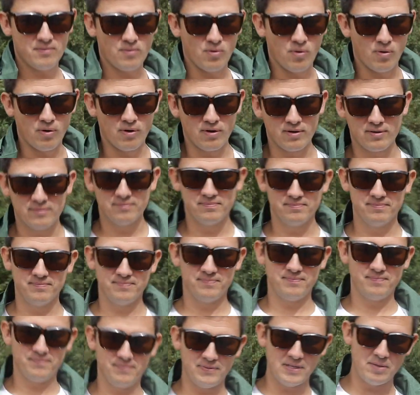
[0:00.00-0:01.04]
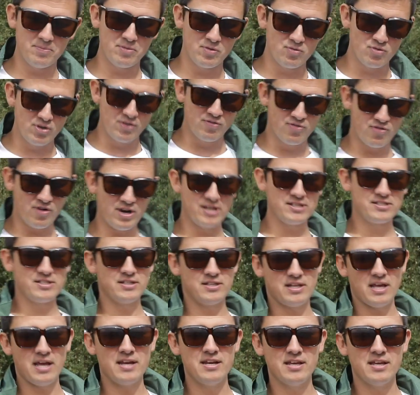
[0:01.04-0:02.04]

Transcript: or let me rephrase it,